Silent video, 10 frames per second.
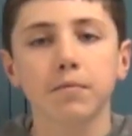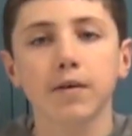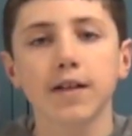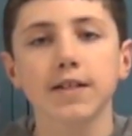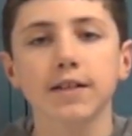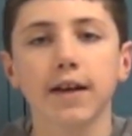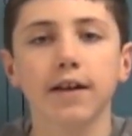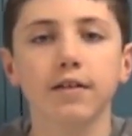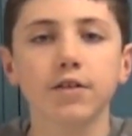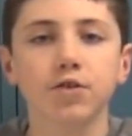Please
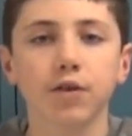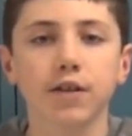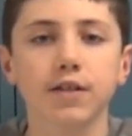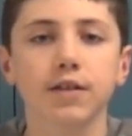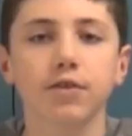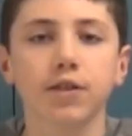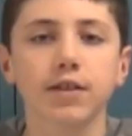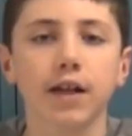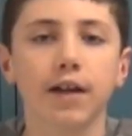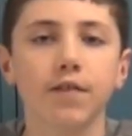stand and join us in the
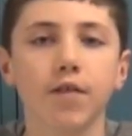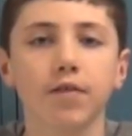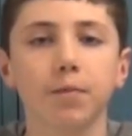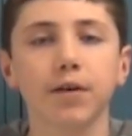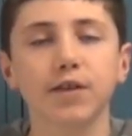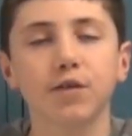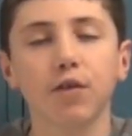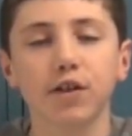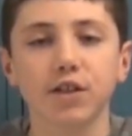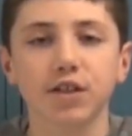reciting of the Pledge
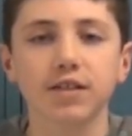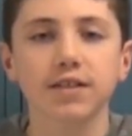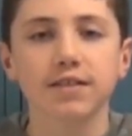of Allegiance.